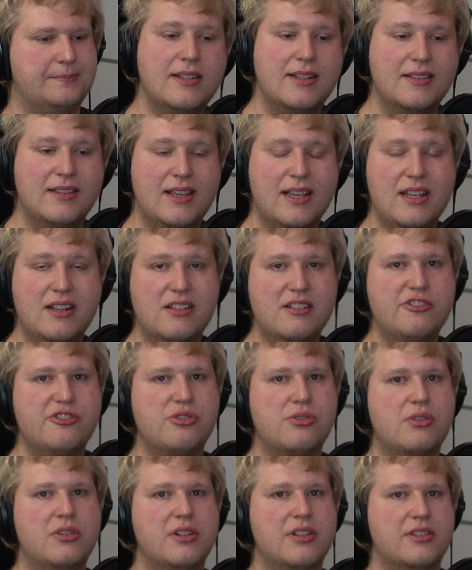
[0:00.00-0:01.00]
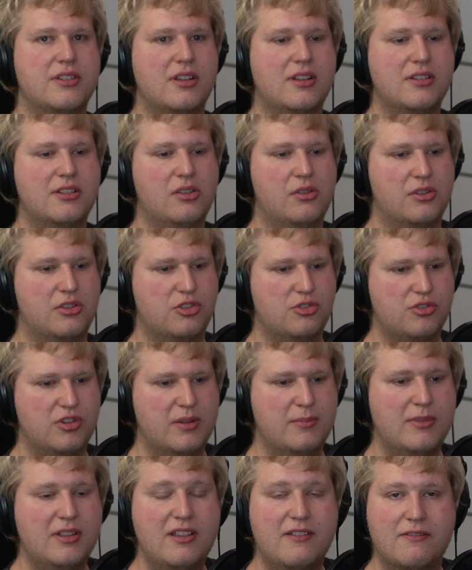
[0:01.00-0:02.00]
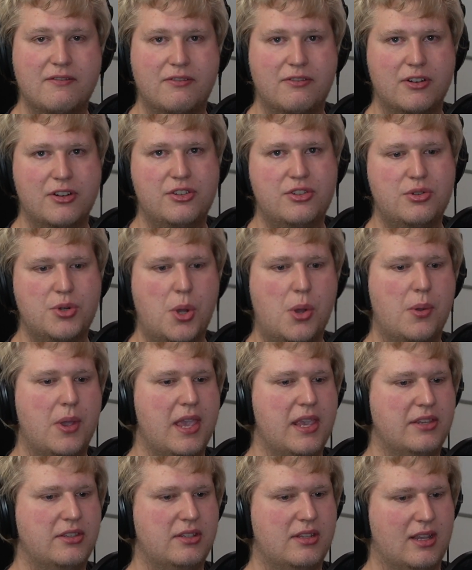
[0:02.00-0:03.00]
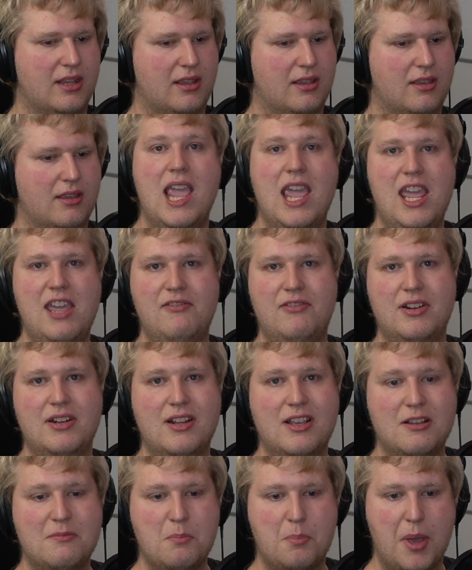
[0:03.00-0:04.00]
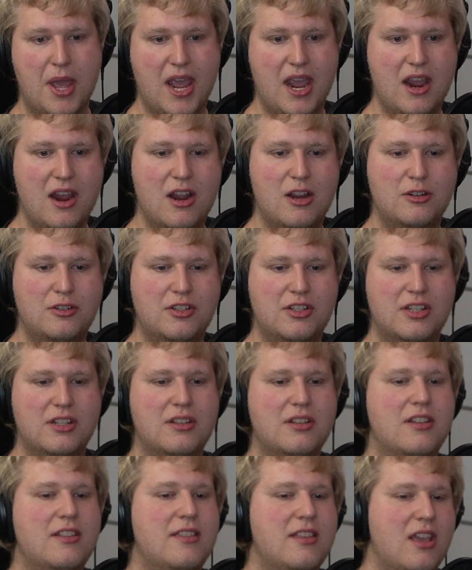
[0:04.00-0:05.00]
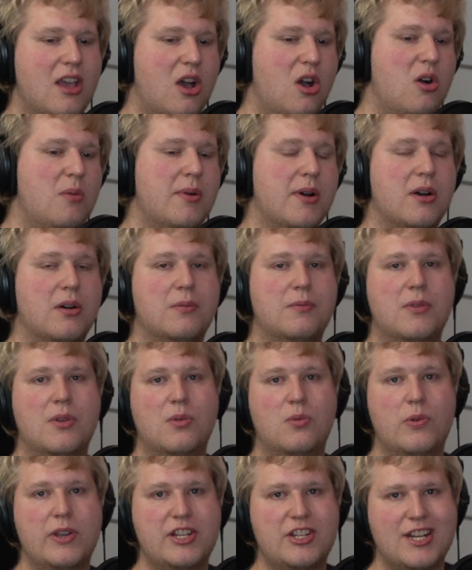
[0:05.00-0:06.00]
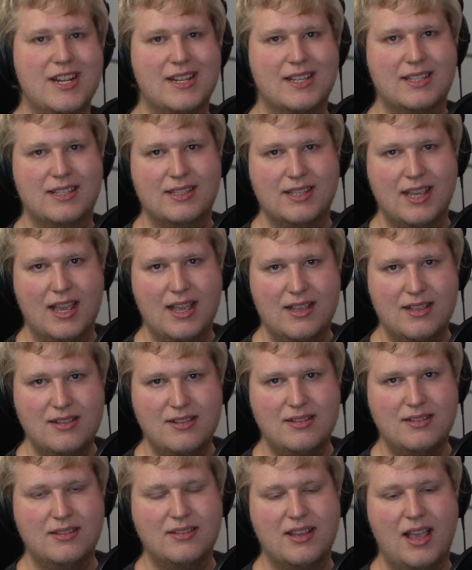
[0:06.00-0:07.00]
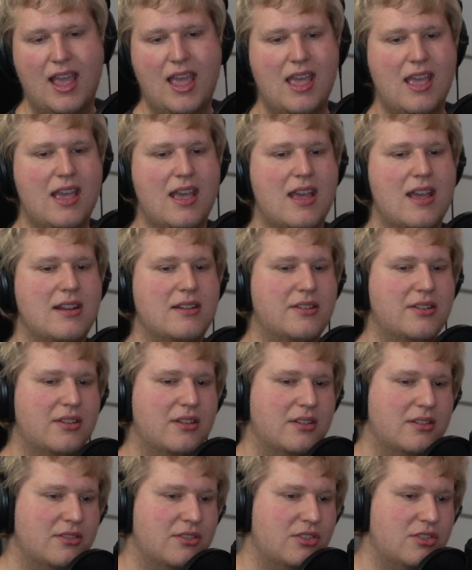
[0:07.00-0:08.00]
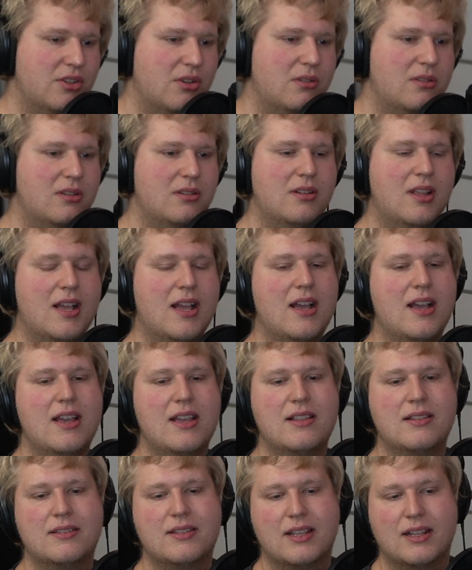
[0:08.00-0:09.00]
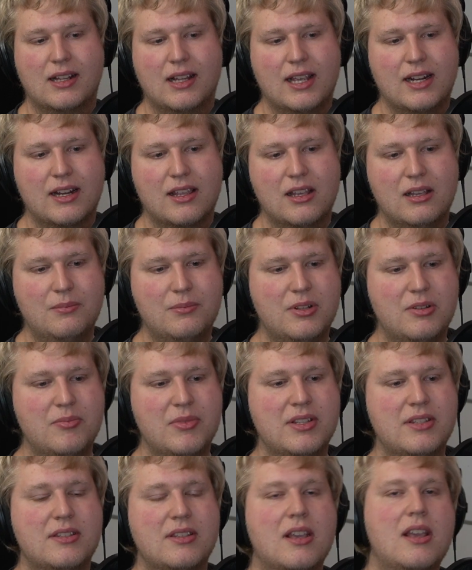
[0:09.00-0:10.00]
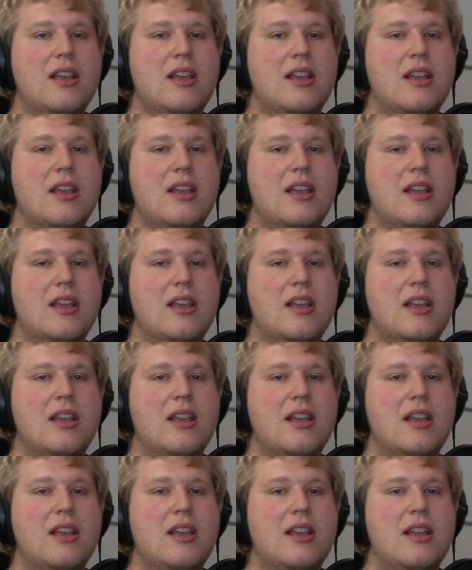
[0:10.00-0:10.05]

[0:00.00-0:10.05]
Now, the English horn is also extremely virtuoistic, even compared to the oboe, which excels at solo lines and light accompaniments.